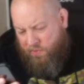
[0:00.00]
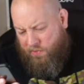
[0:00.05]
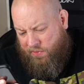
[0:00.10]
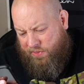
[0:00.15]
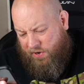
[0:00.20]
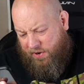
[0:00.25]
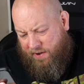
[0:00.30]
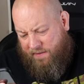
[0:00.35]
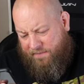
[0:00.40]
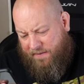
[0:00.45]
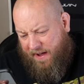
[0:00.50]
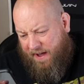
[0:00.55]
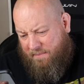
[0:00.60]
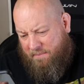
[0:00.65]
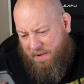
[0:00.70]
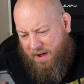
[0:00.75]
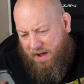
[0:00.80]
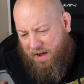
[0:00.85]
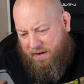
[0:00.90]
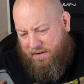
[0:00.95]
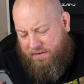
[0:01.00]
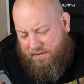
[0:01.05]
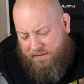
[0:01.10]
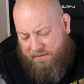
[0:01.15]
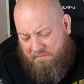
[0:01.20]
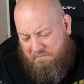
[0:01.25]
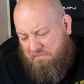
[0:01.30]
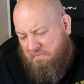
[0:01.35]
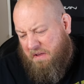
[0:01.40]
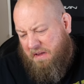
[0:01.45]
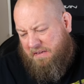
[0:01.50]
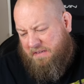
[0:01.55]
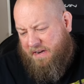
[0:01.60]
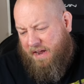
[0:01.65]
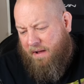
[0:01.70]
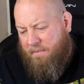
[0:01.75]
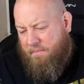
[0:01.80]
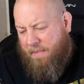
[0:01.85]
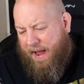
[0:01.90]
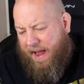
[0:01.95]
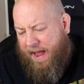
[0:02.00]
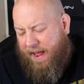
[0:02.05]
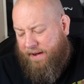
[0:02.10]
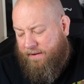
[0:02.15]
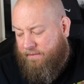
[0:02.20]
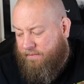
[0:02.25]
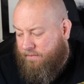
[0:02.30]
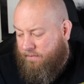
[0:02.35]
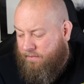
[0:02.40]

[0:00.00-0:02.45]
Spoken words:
35 bucks. That's not bad.